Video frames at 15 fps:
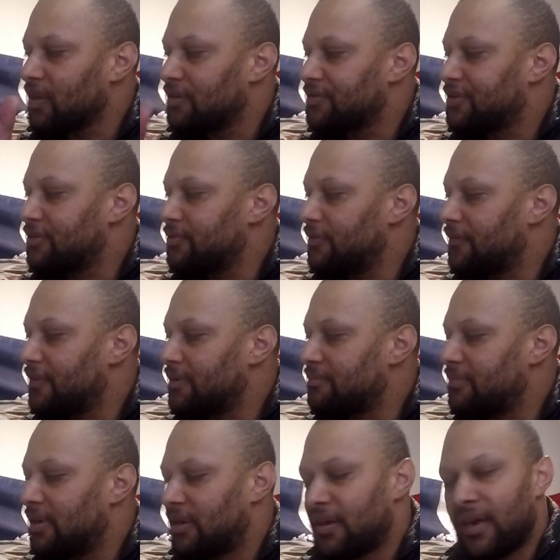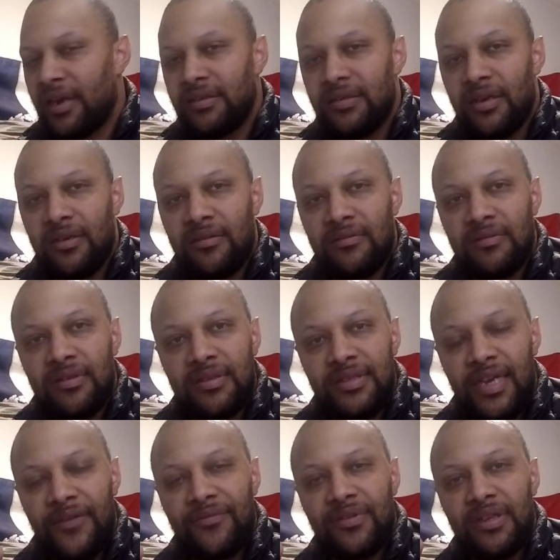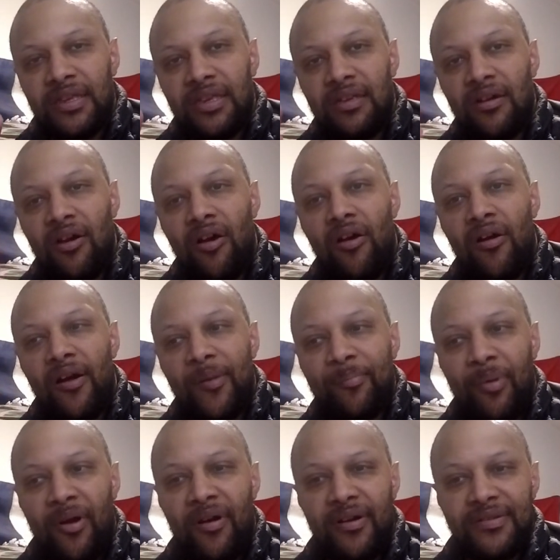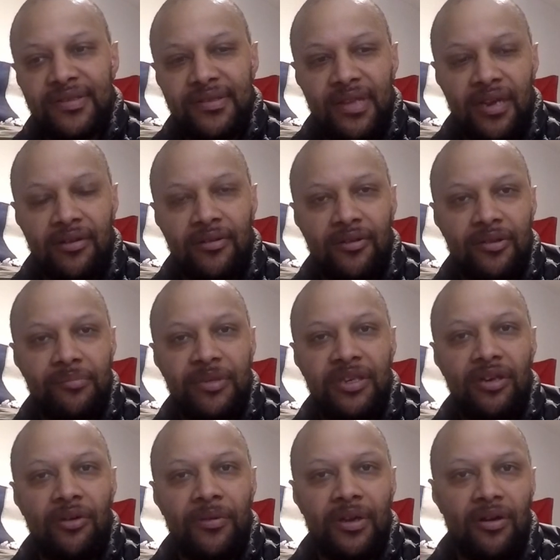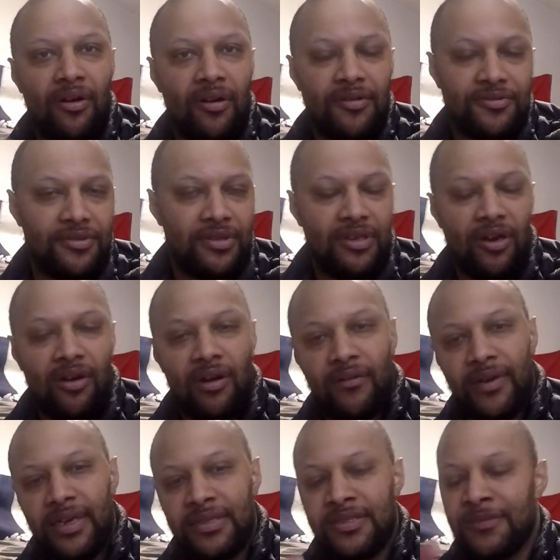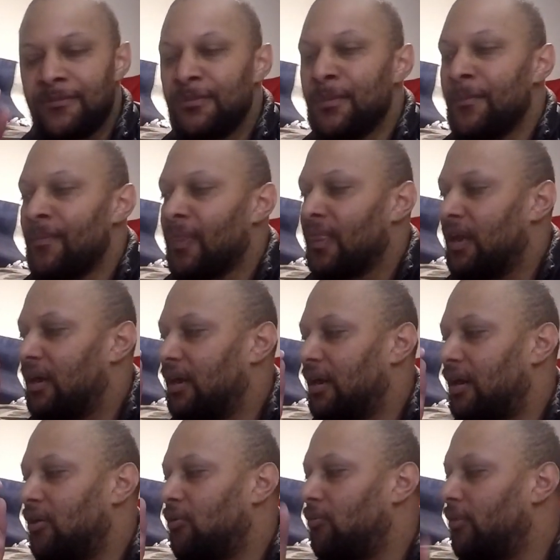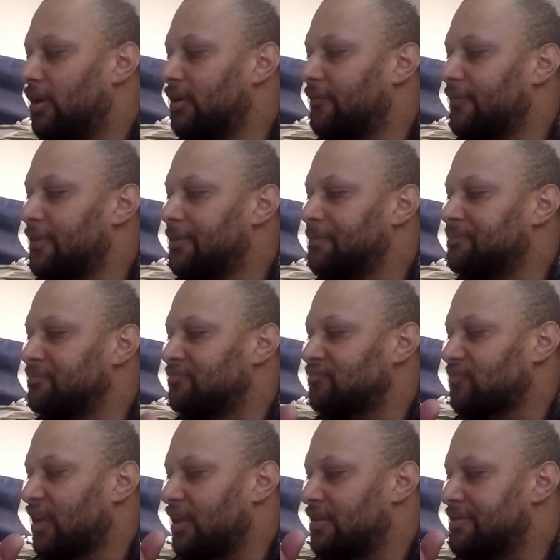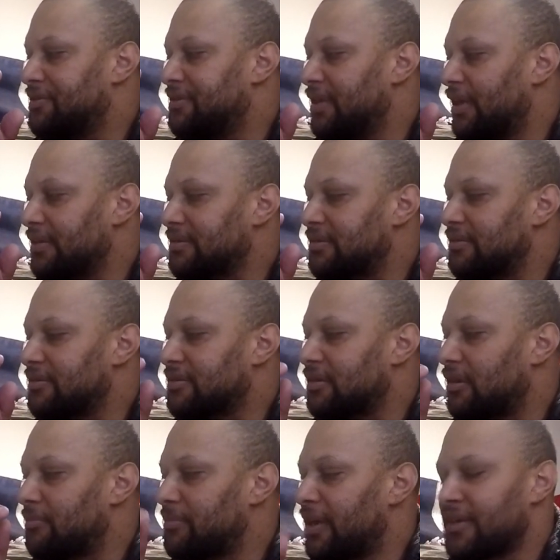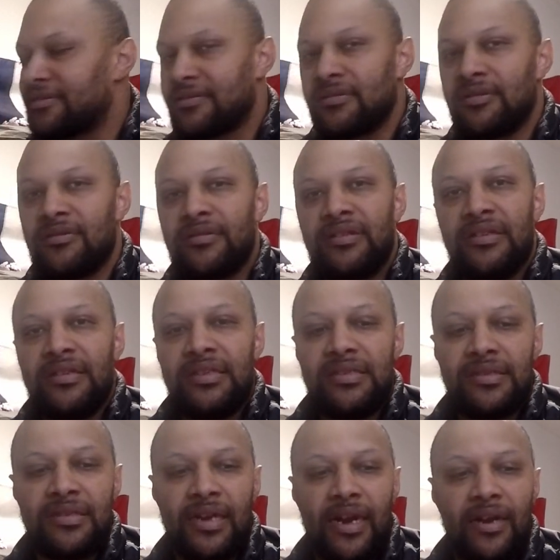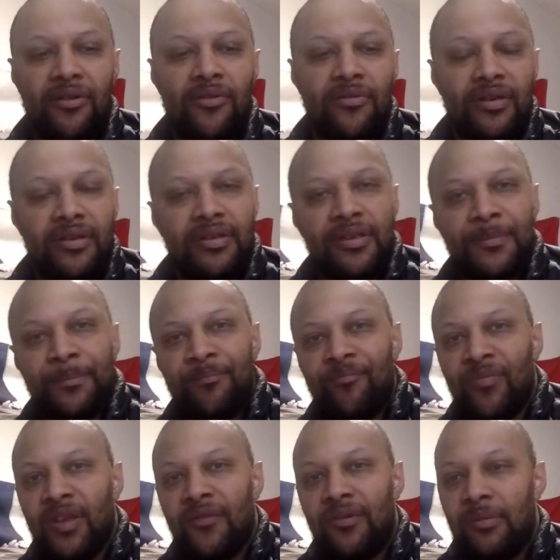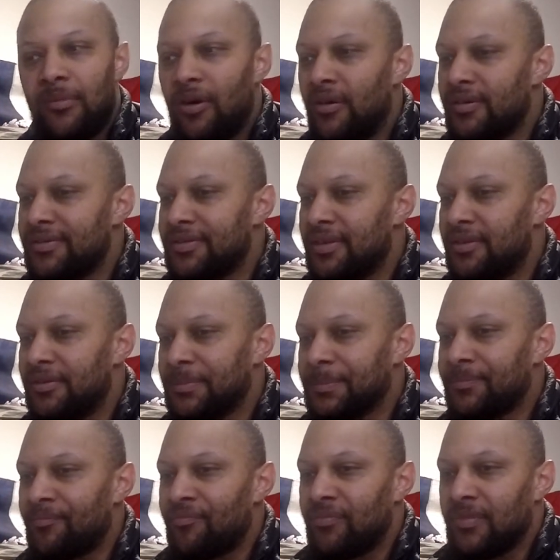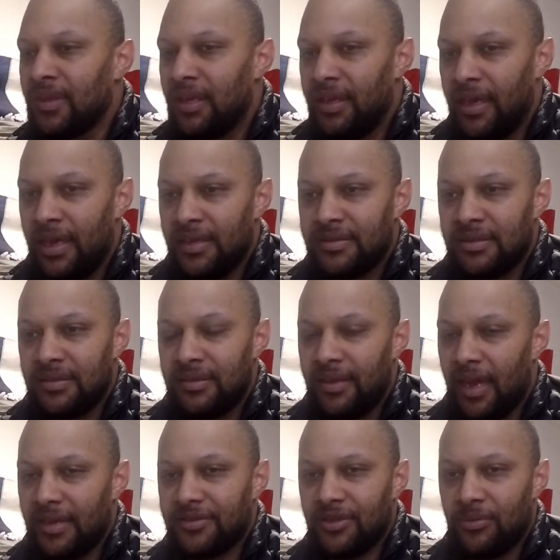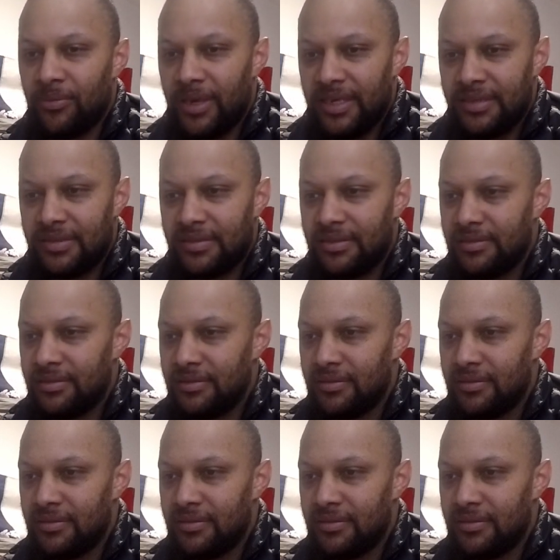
Two of them I know definitely are parts that are going to be going onto the RS. One of them is just some extra little goodies that I ordered from Autozone as not to waste